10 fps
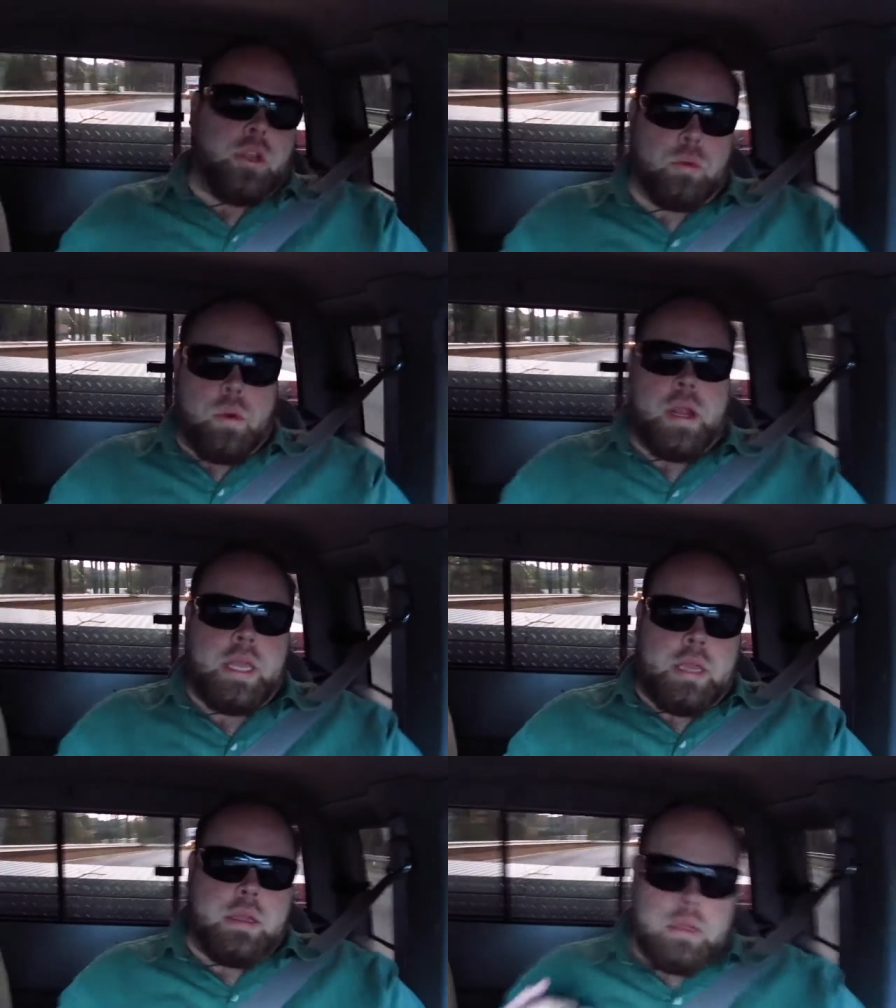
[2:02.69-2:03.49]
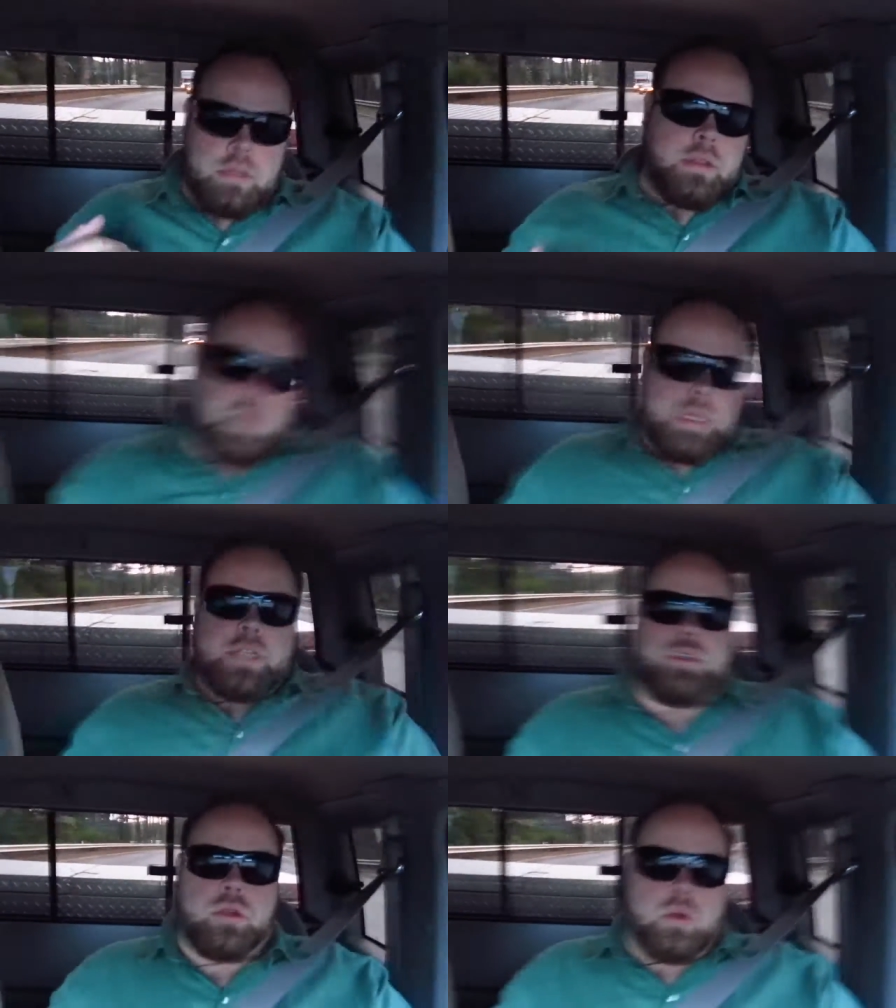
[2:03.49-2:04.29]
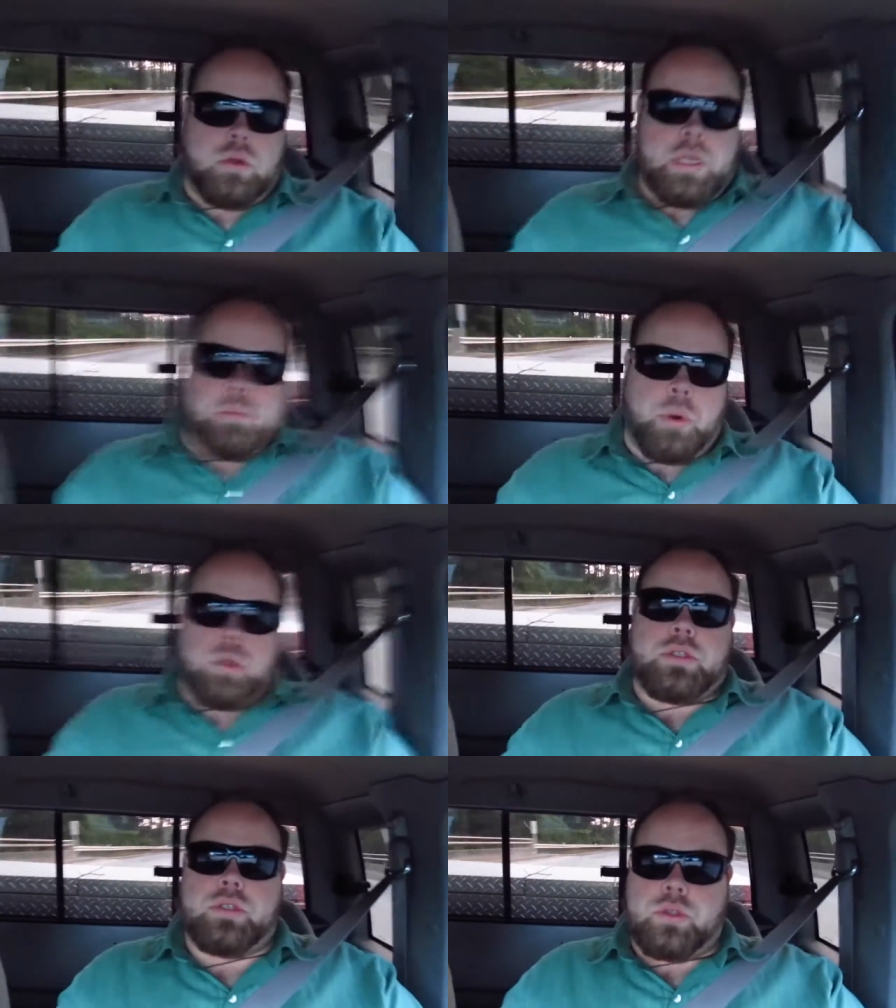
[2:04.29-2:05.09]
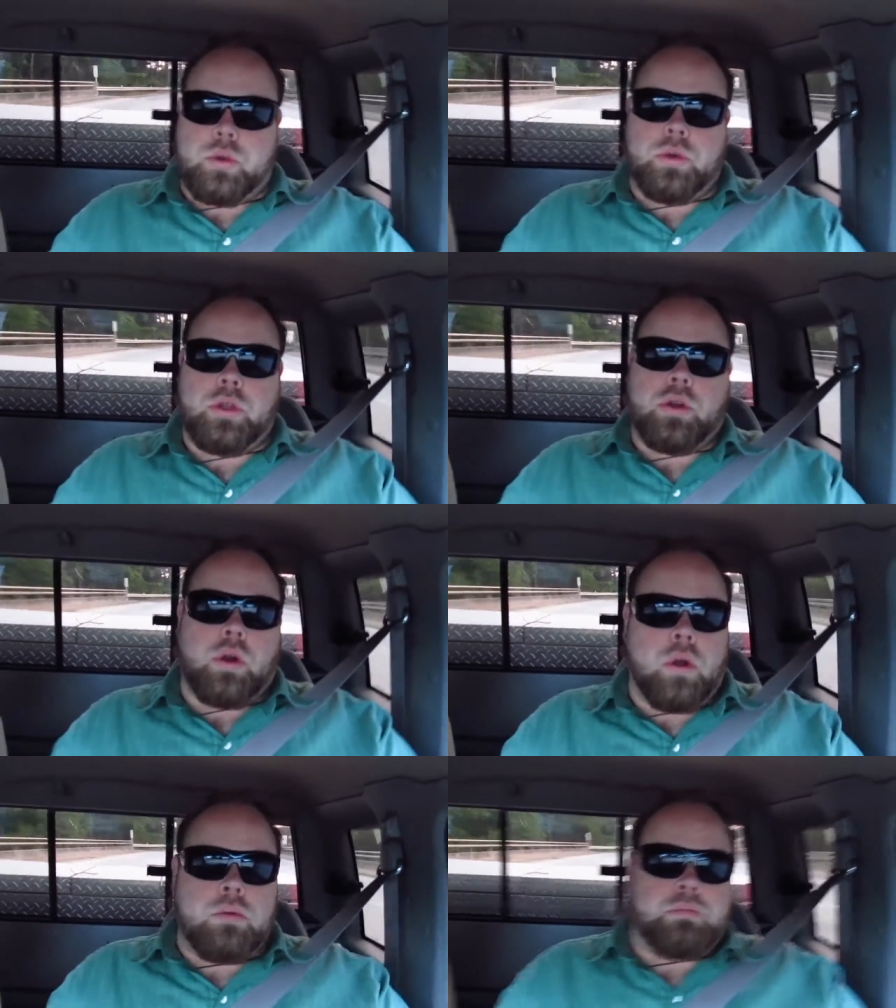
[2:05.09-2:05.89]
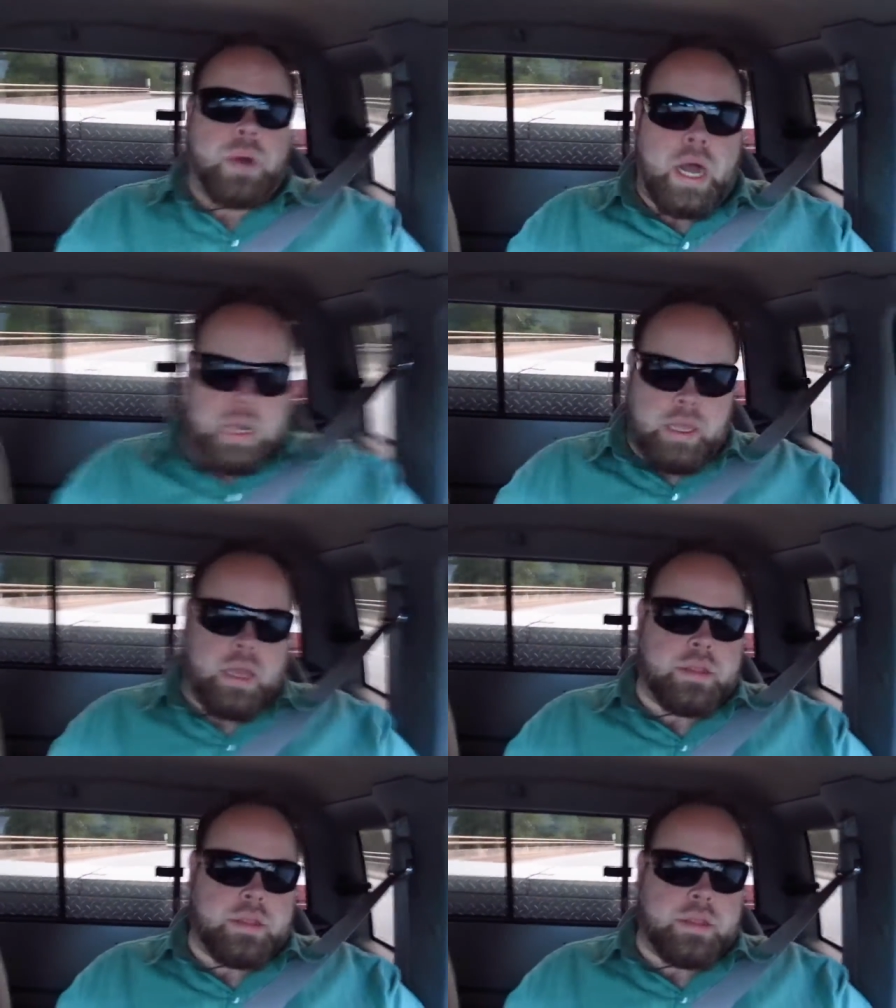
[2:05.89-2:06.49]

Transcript: You're running the electrical impulses through your own body.